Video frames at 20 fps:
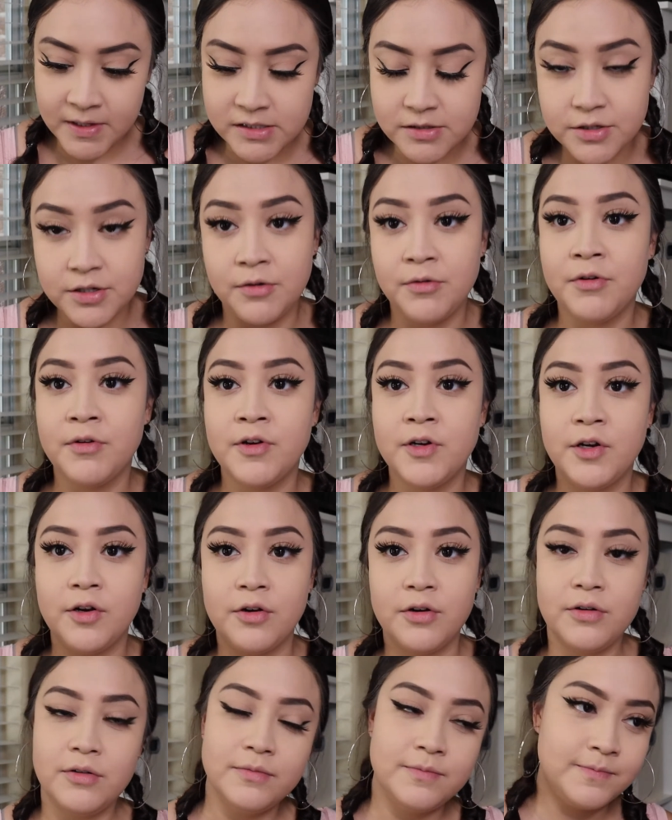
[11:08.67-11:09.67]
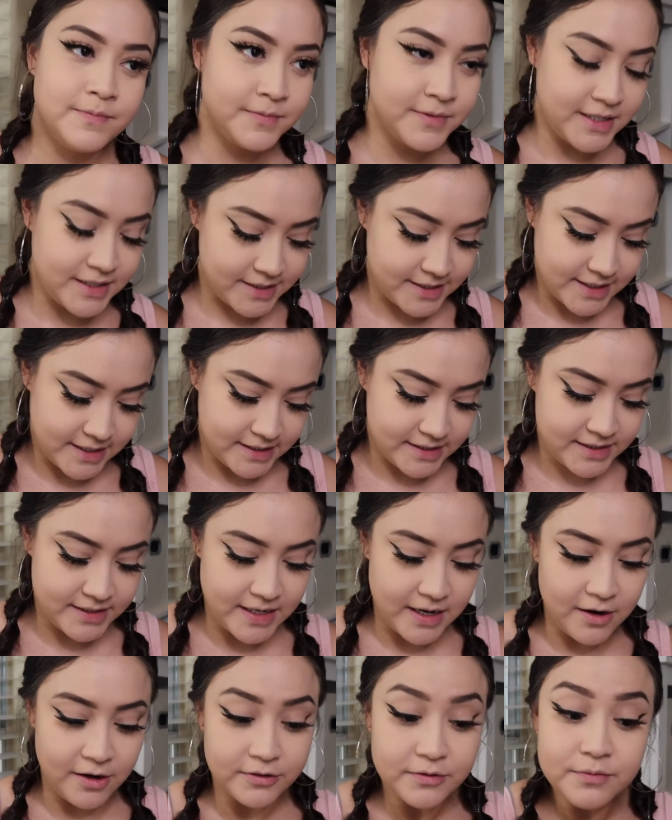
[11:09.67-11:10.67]
Don't worry, girl, it's gonna stay
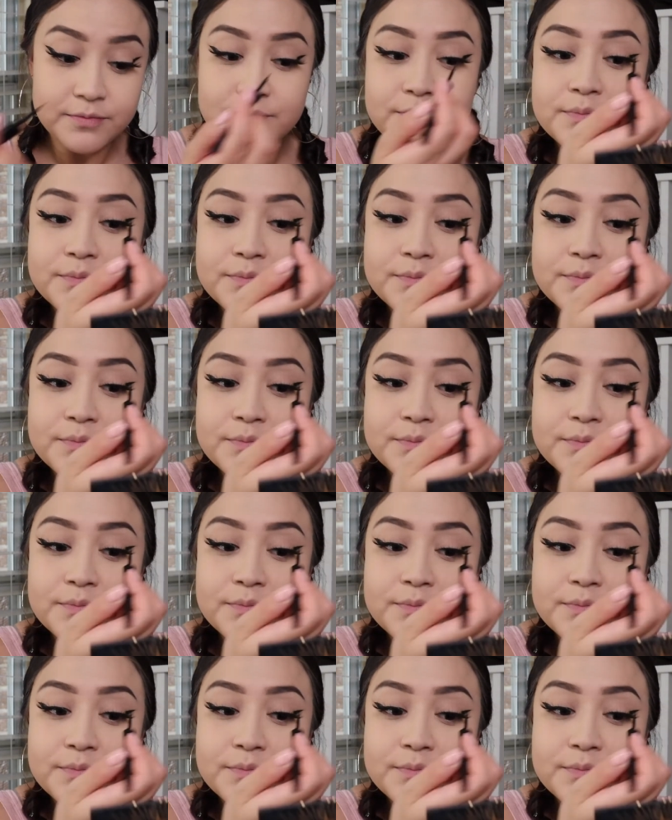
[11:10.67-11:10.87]
on.